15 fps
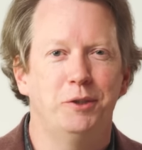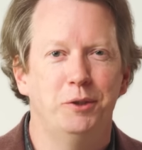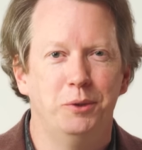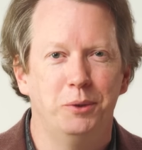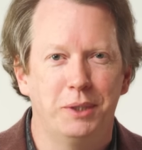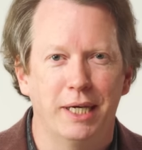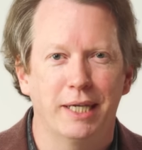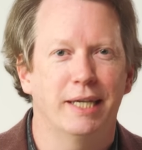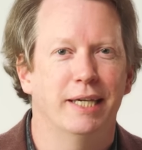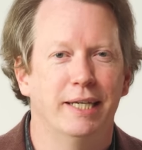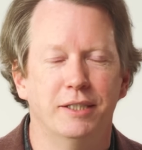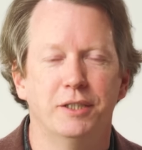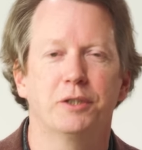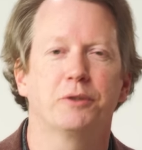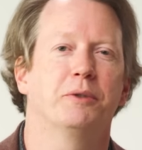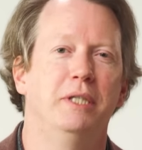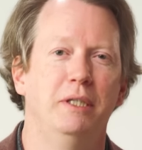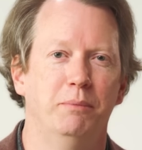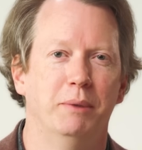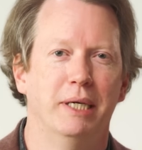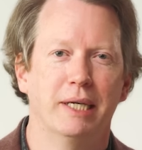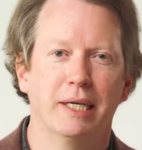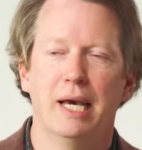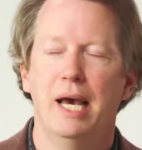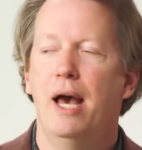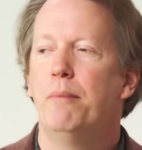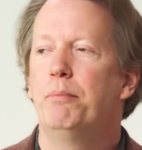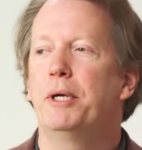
to kicking and screaming